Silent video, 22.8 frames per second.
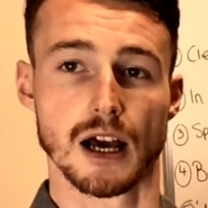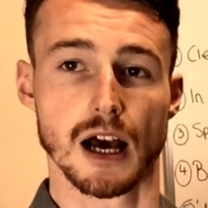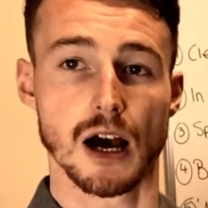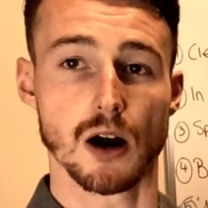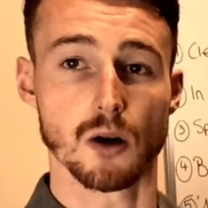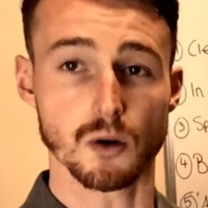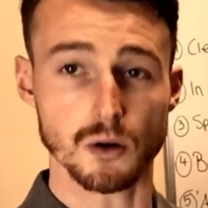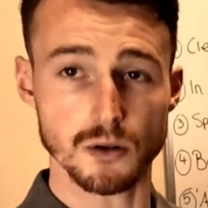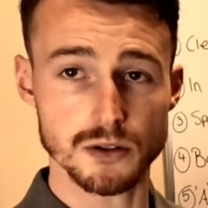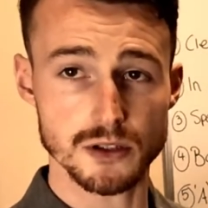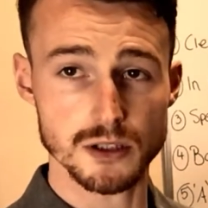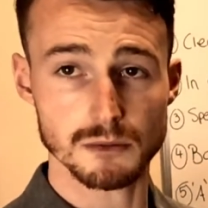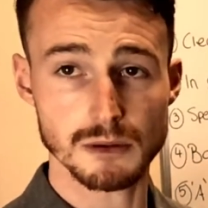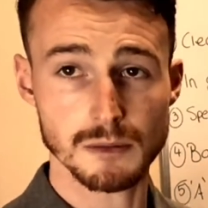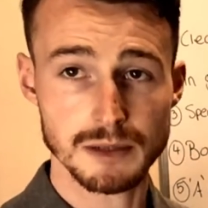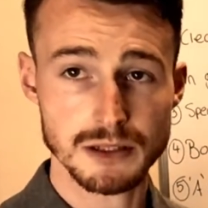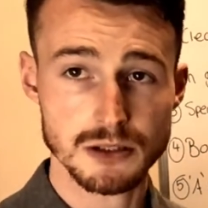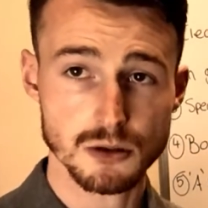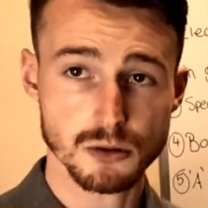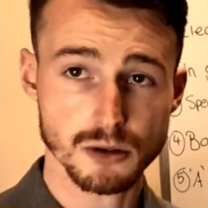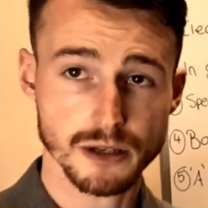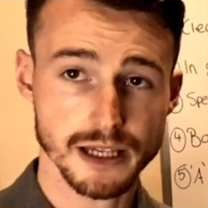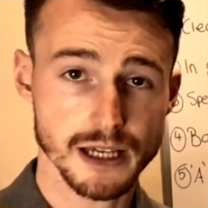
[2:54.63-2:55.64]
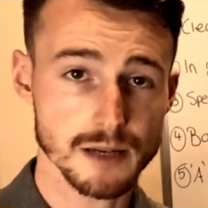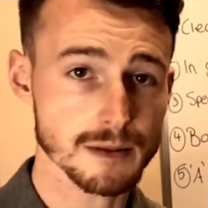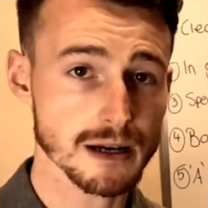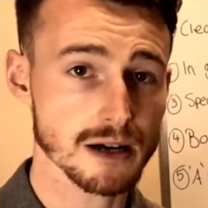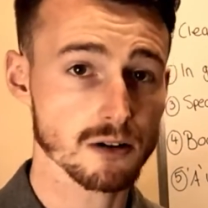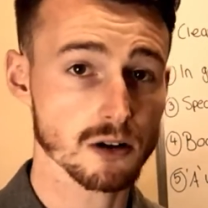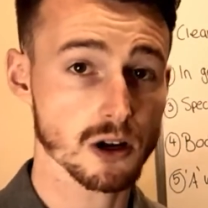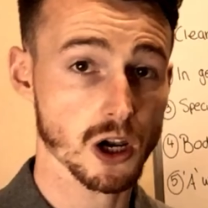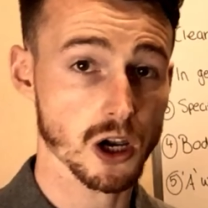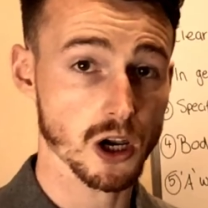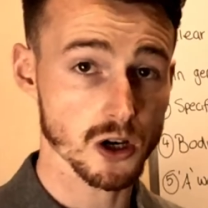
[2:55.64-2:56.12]
Also, when we're talking
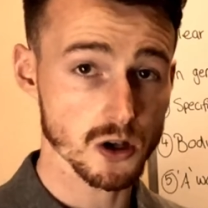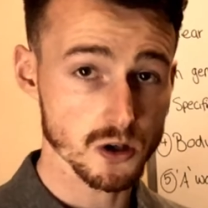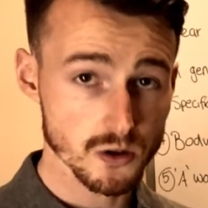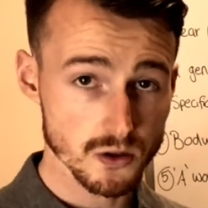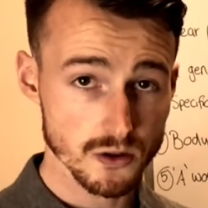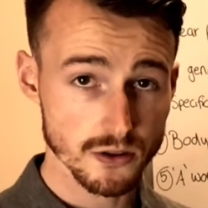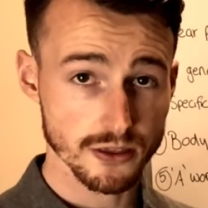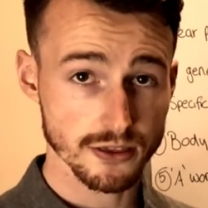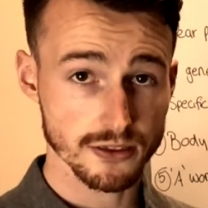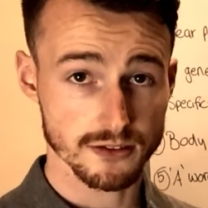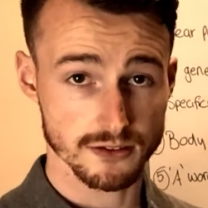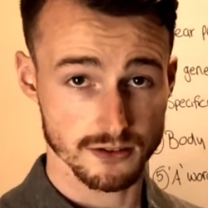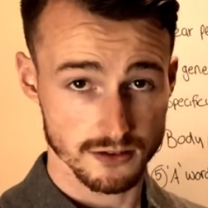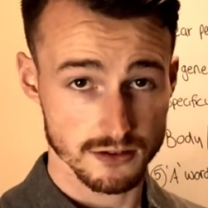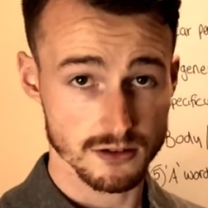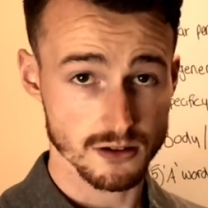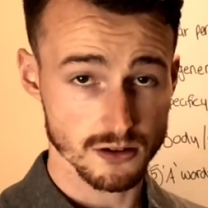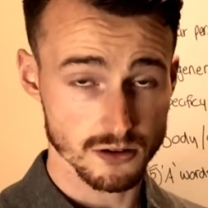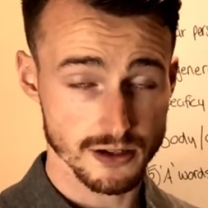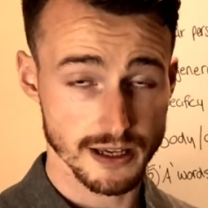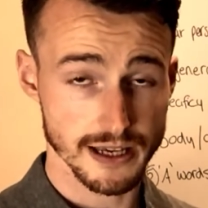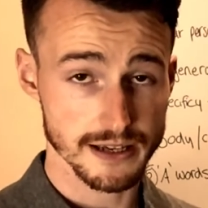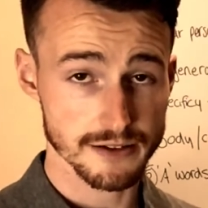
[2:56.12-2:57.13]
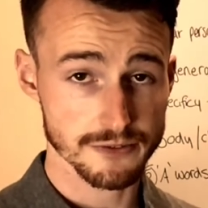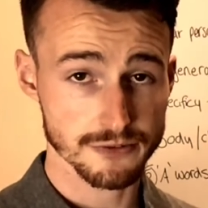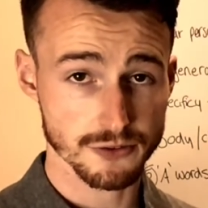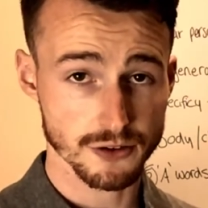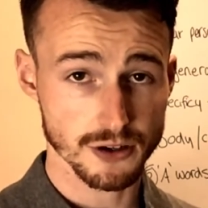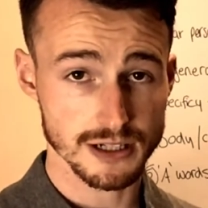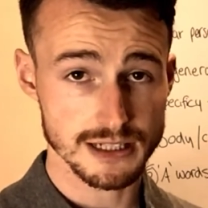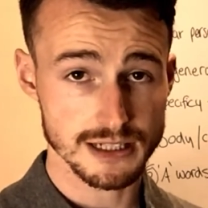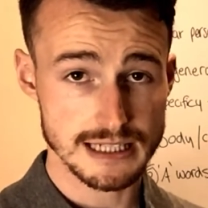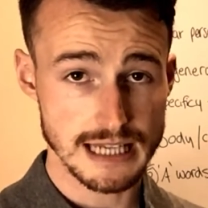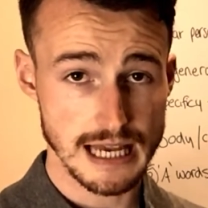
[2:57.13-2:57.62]
about clothes, okay, for
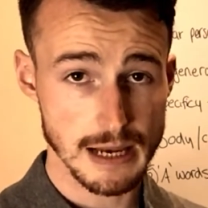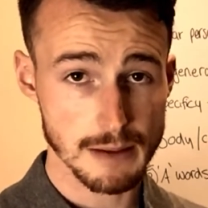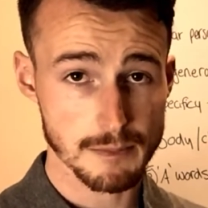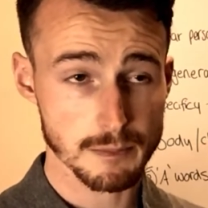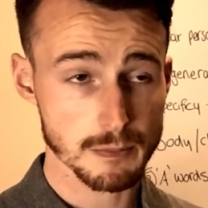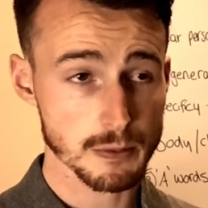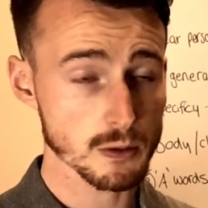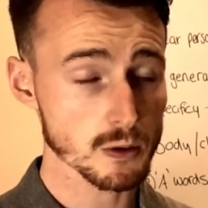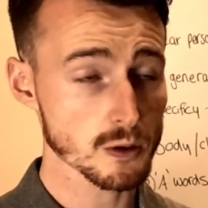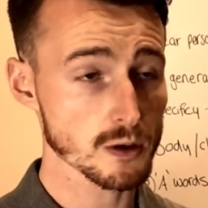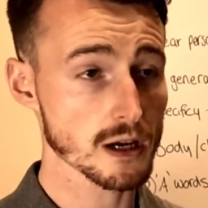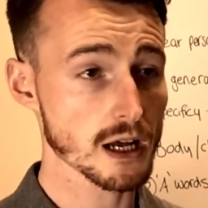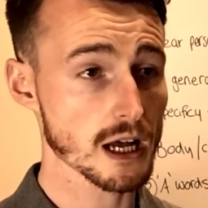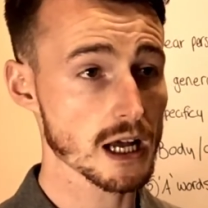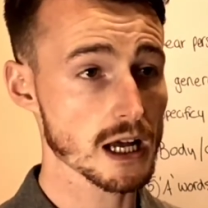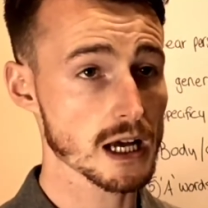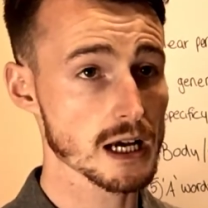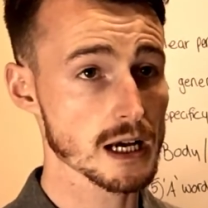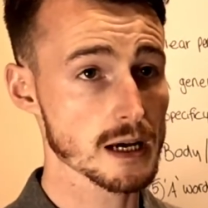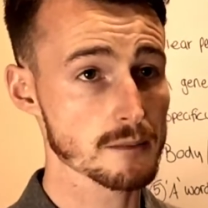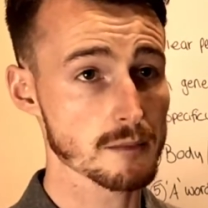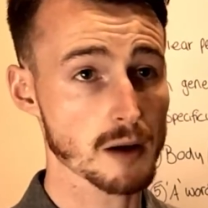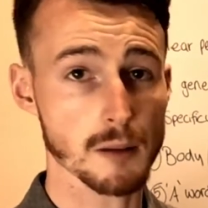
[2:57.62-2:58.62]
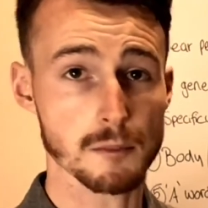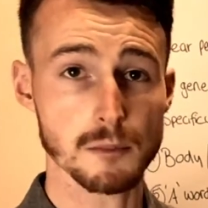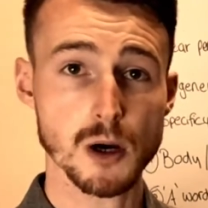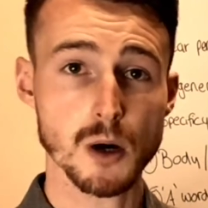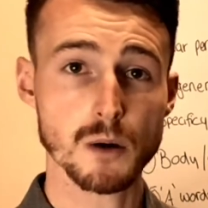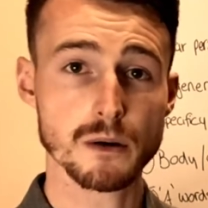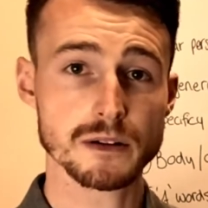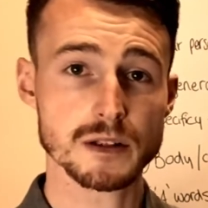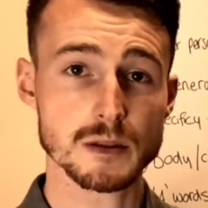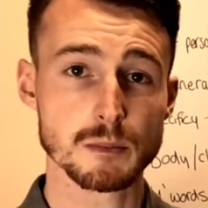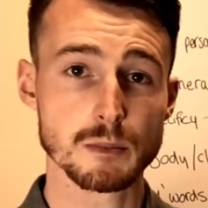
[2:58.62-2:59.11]
example, I'm
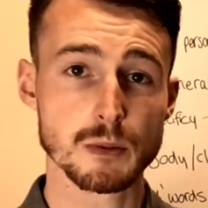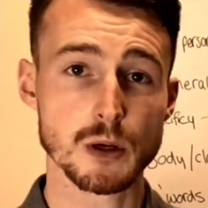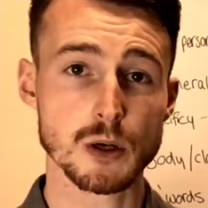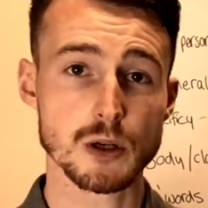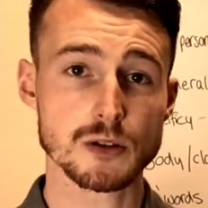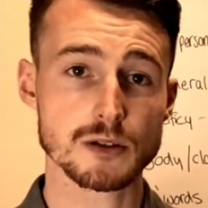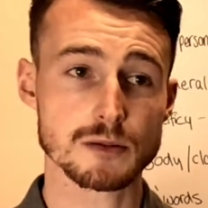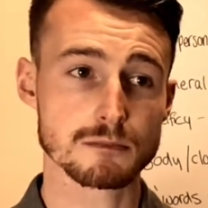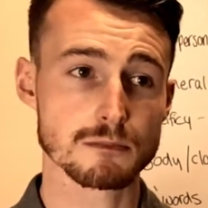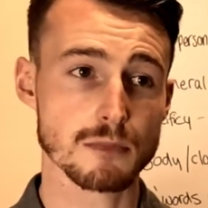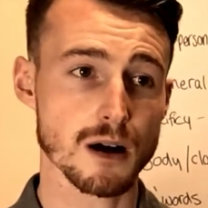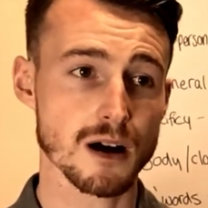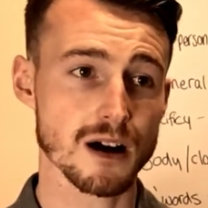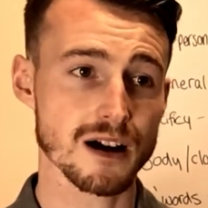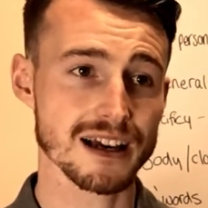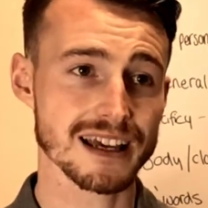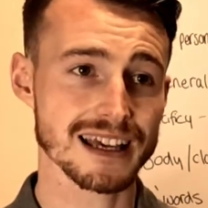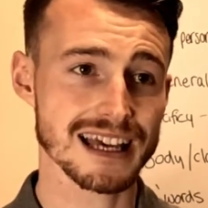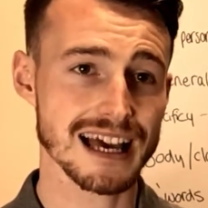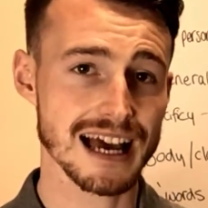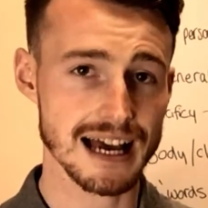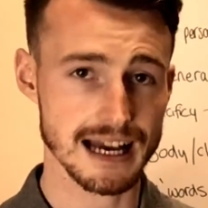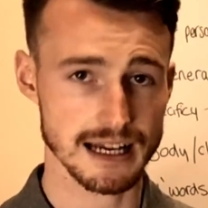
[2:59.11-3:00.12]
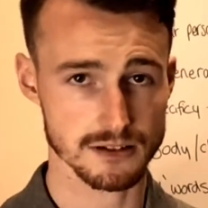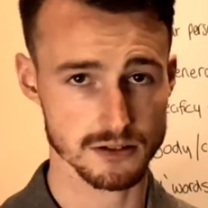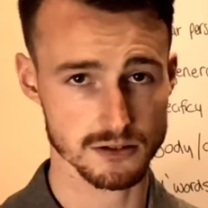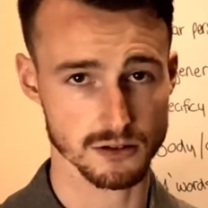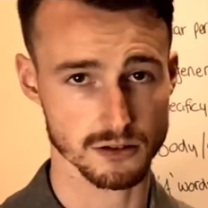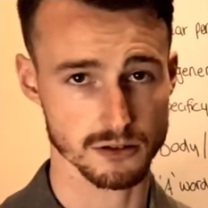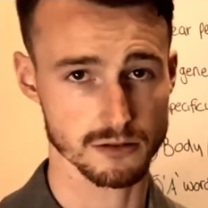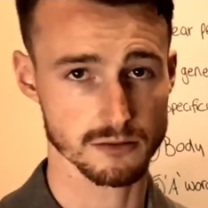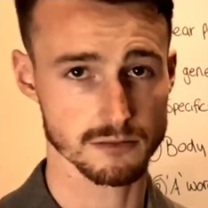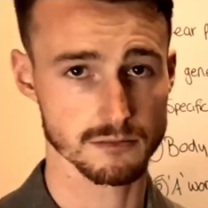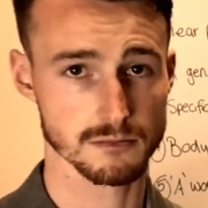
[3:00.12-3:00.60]
going to put my hat on.